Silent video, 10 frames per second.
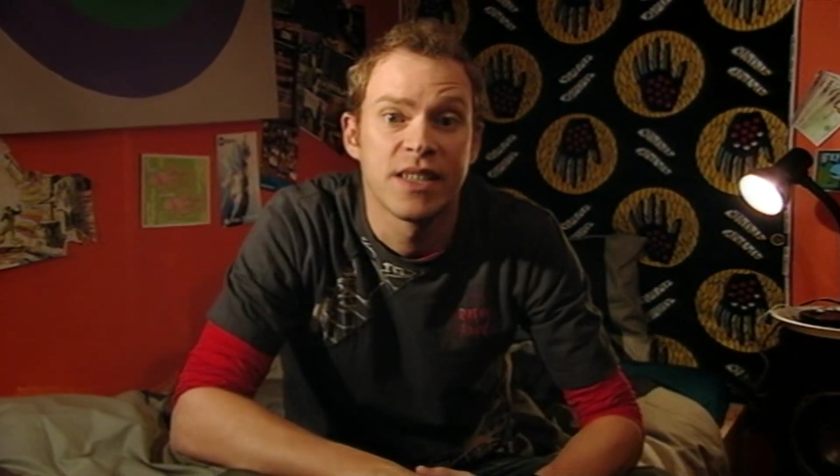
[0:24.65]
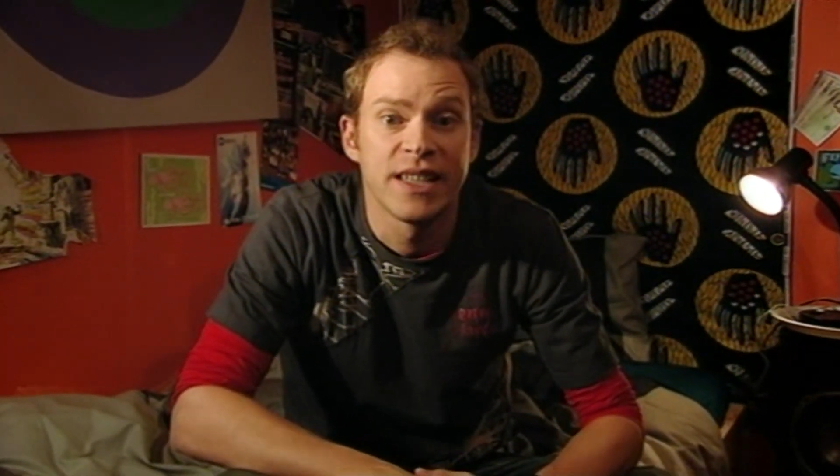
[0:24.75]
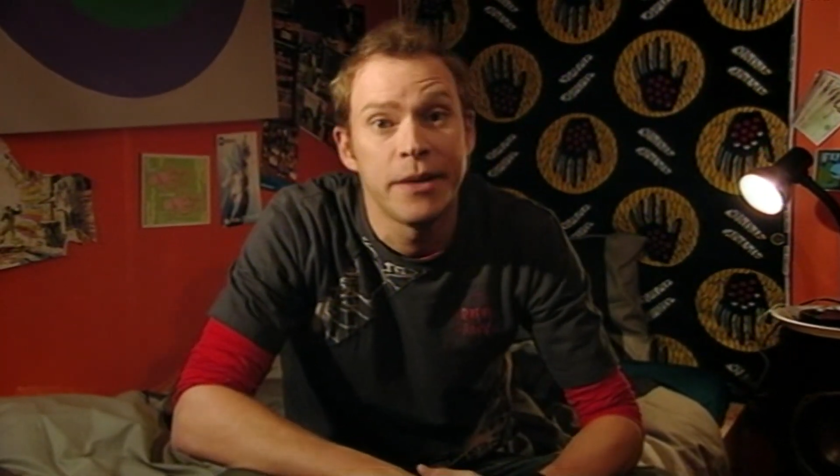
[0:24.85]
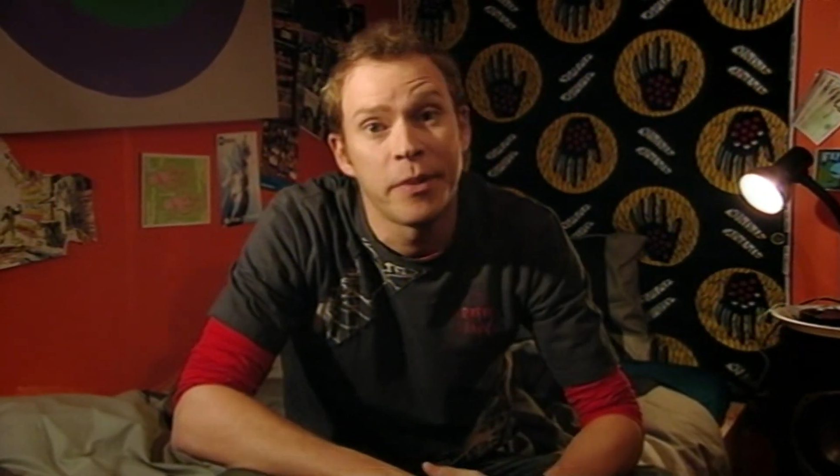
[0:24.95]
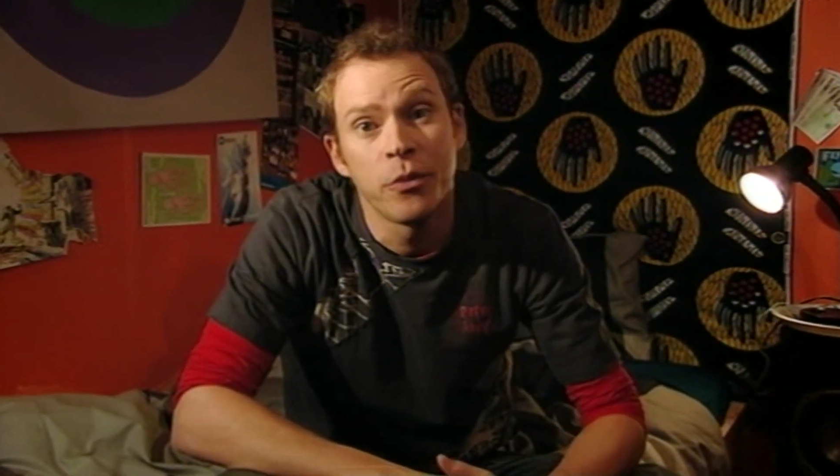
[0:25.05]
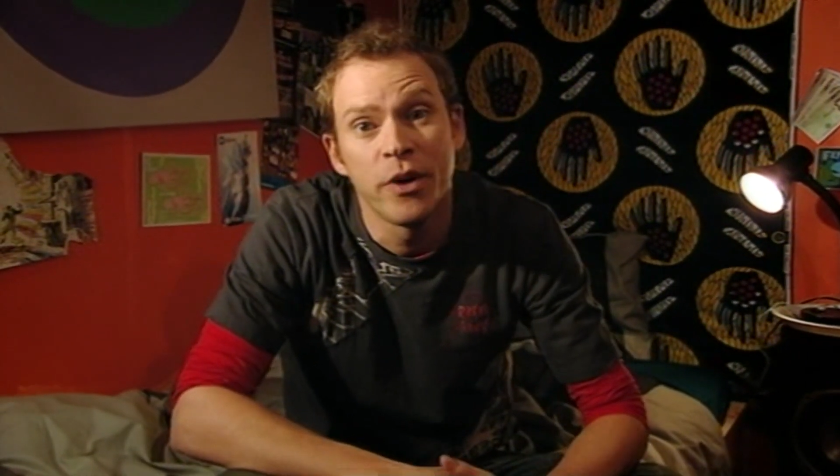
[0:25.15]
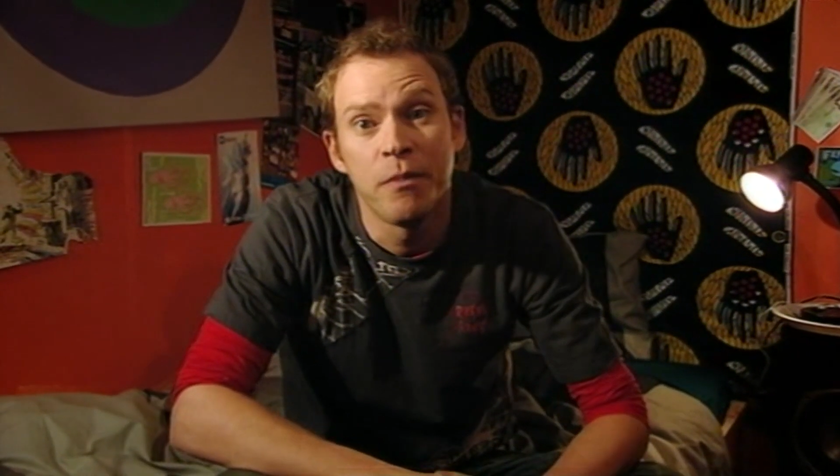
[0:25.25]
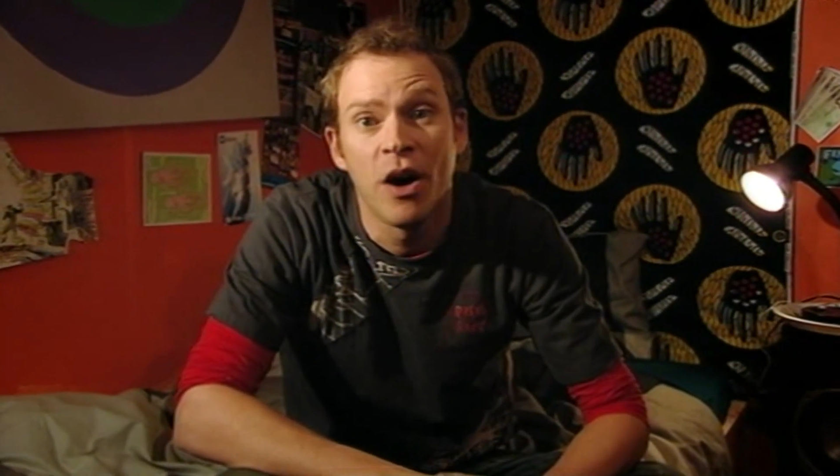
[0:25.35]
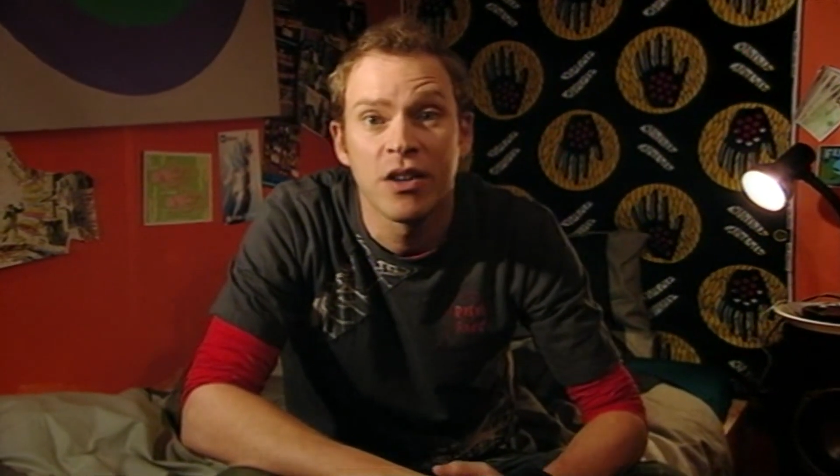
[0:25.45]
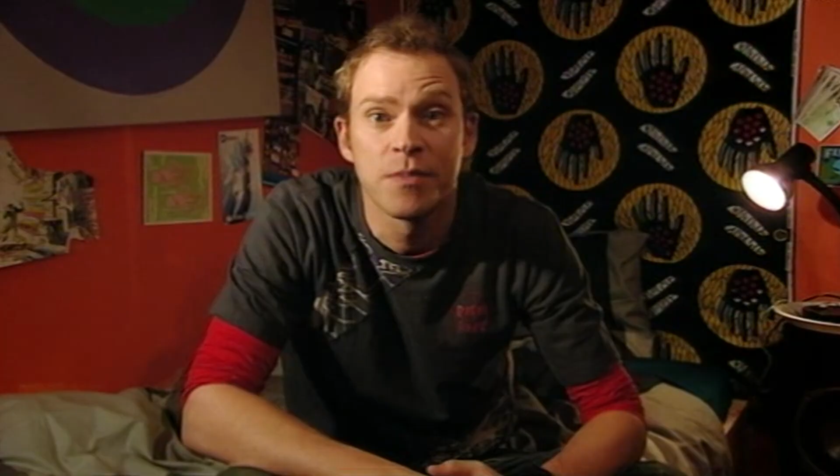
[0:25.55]
sleeping
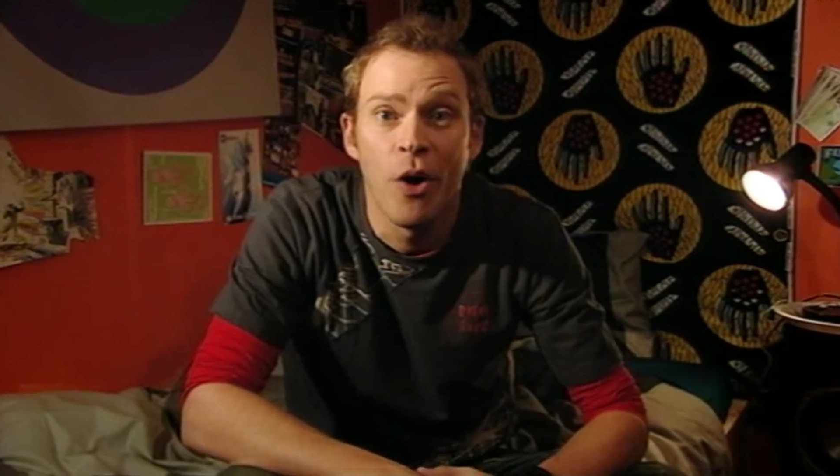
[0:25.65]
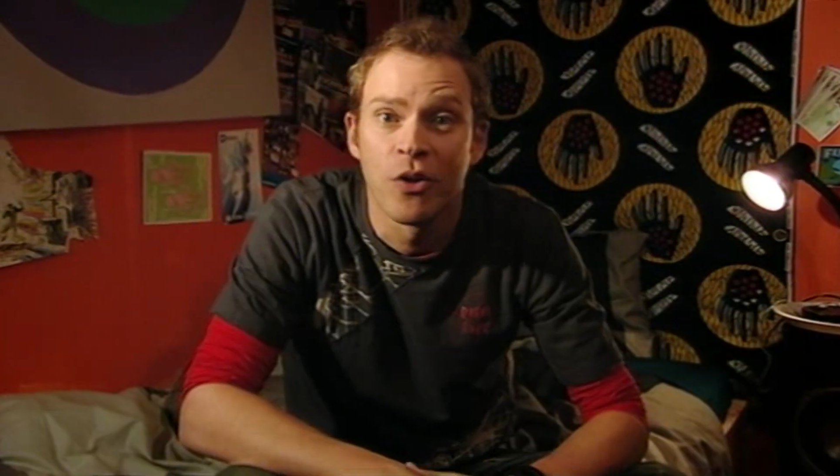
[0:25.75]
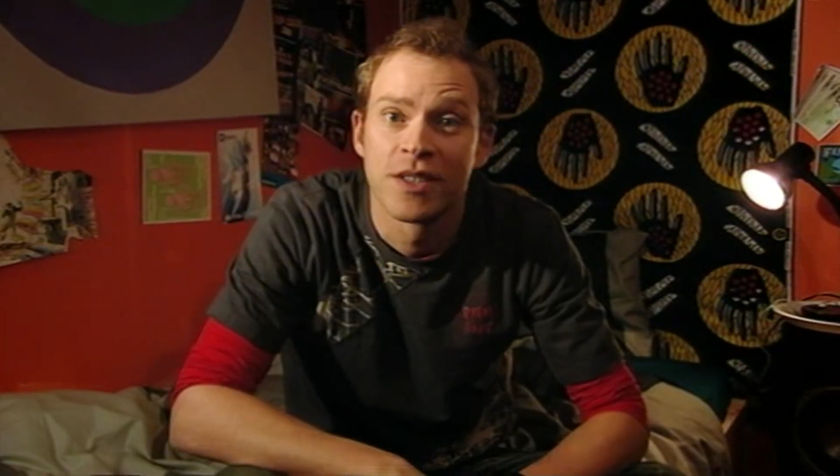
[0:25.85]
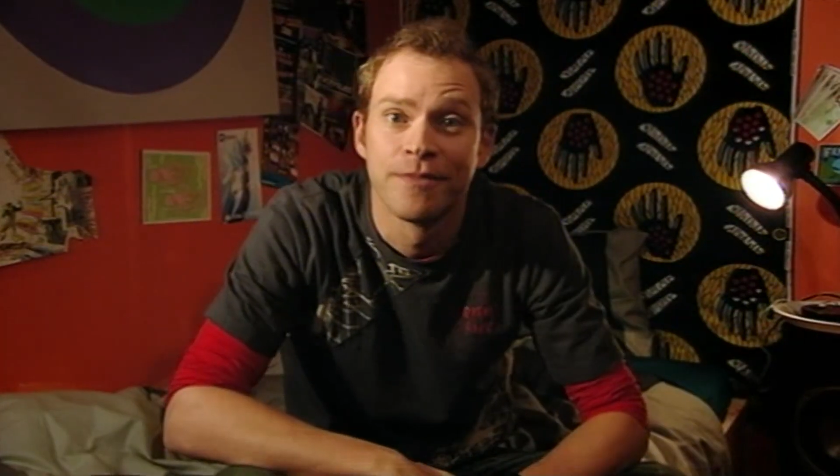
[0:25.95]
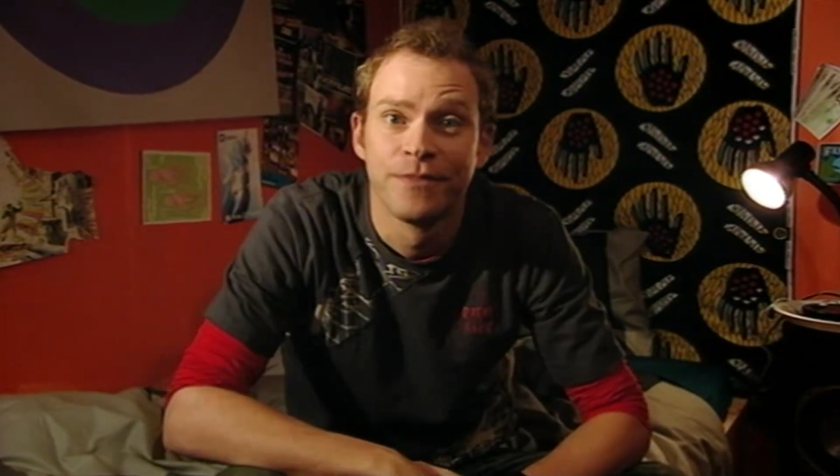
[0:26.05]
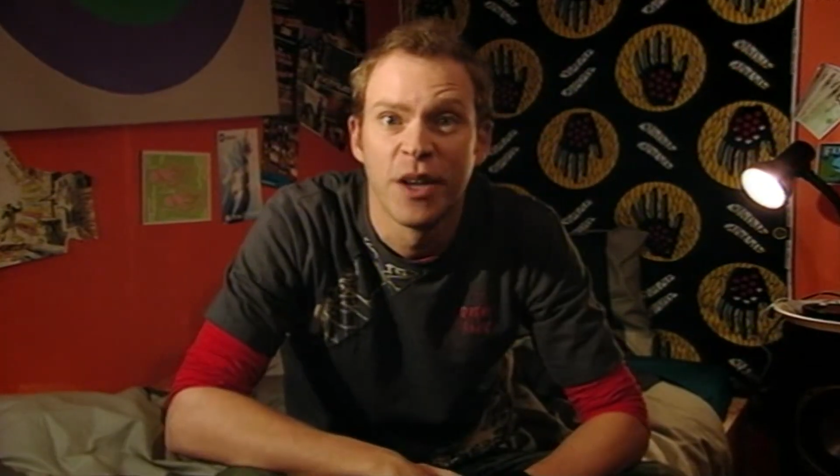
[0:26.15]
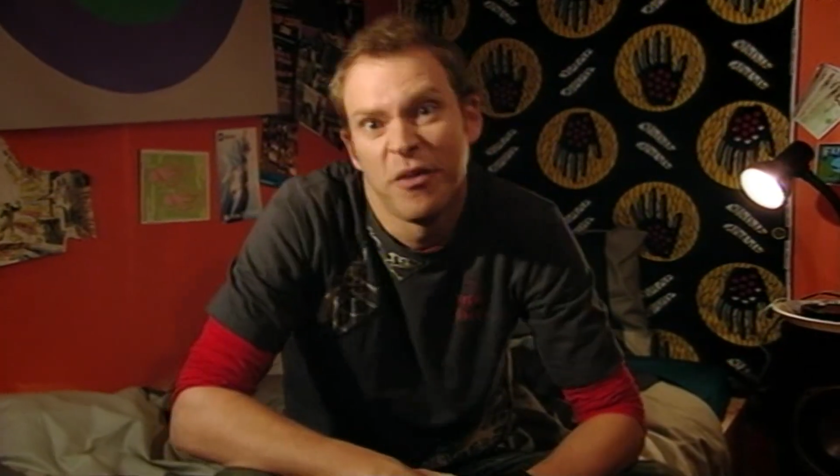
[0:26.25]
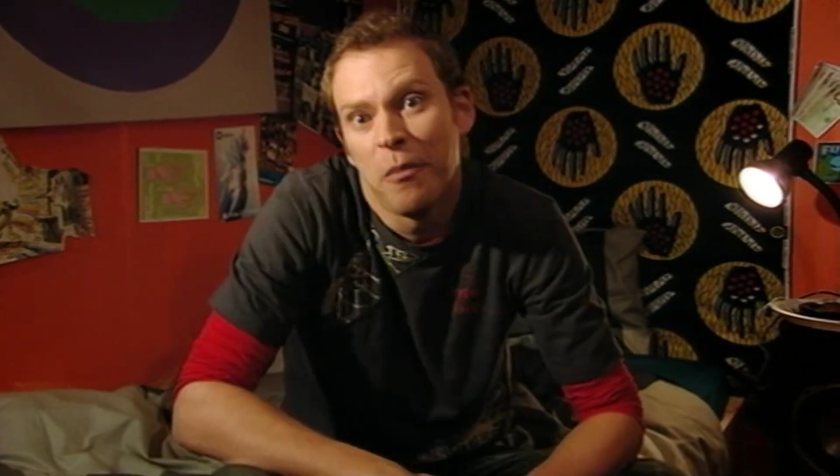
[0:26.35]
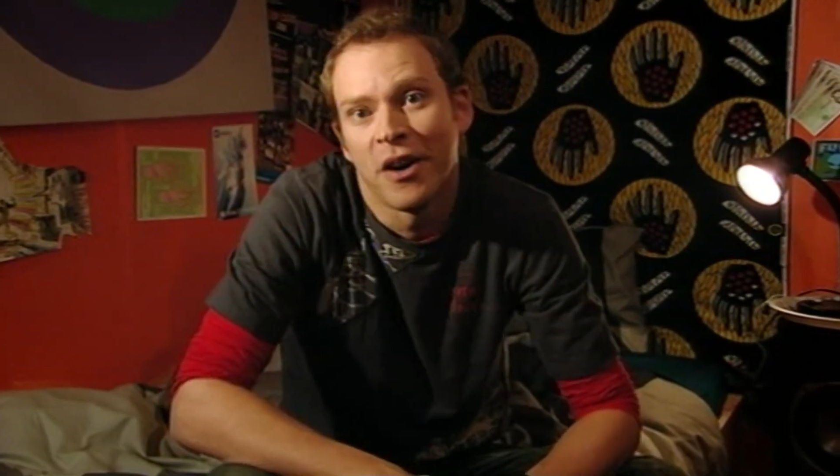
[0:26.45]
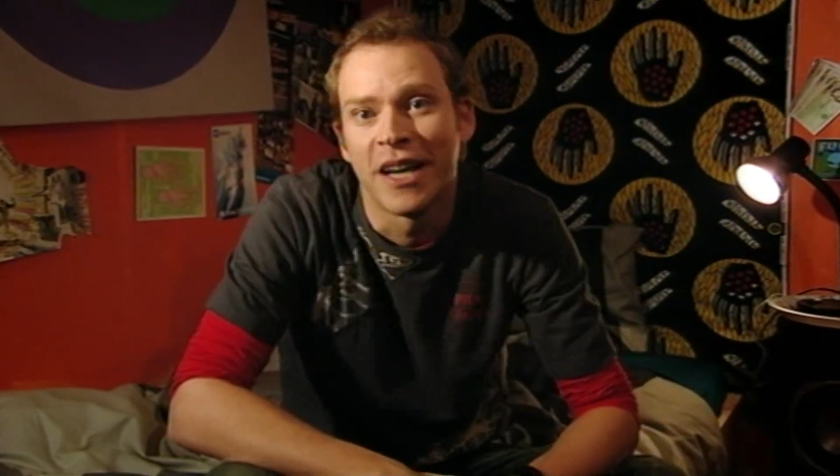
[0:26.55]
with Mark's boss
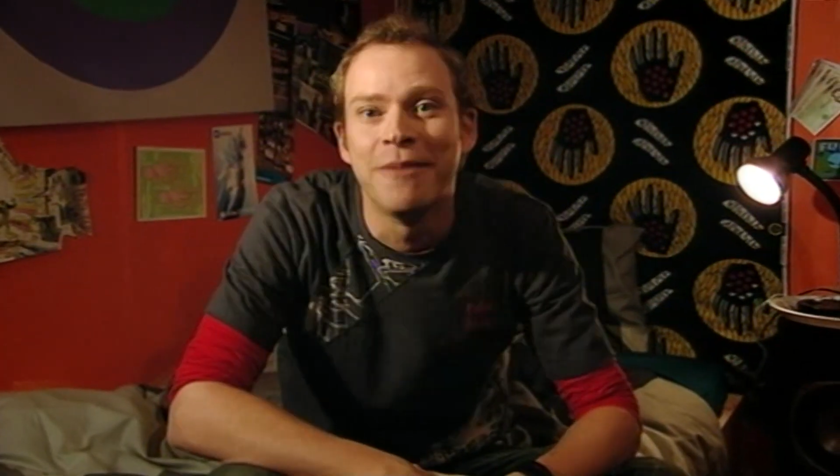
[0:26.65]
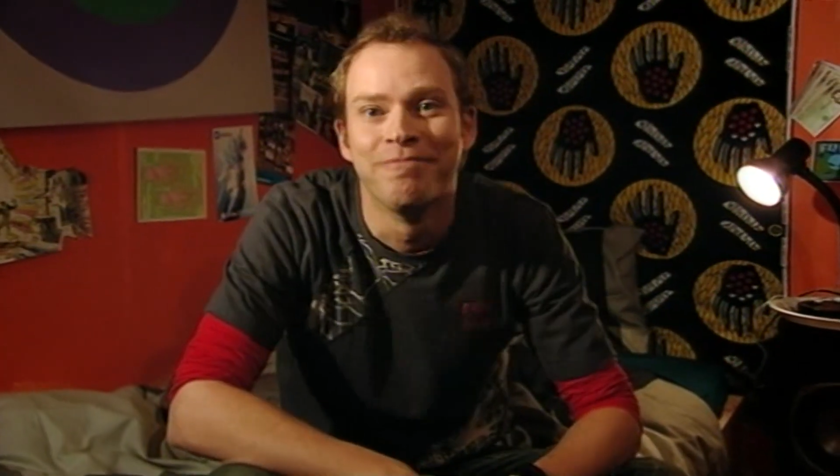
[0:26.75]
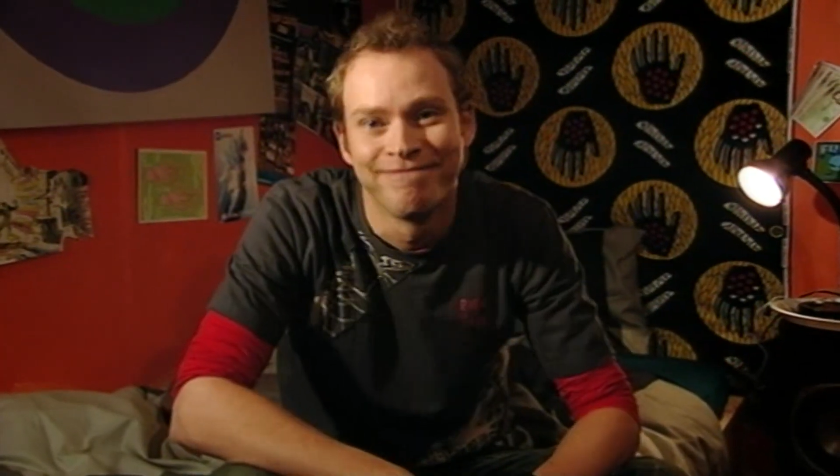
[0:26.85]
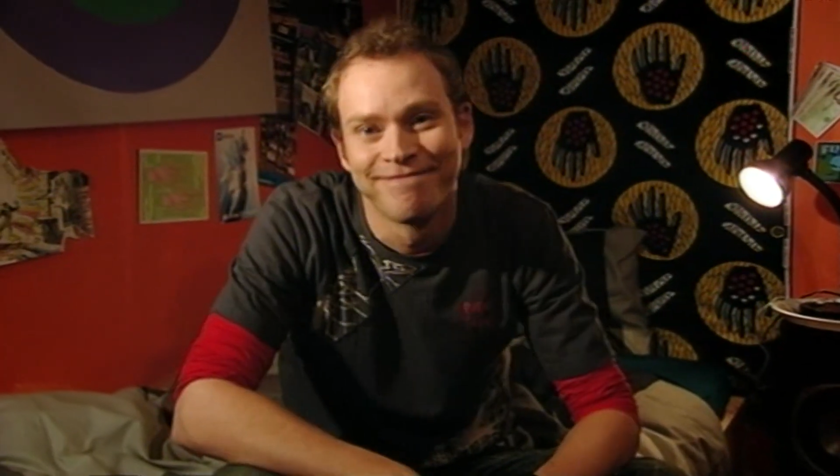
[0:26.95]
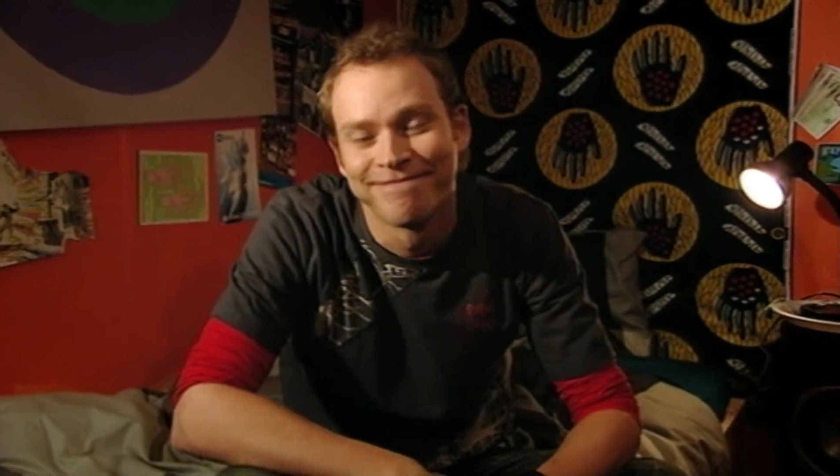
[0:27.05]
for money?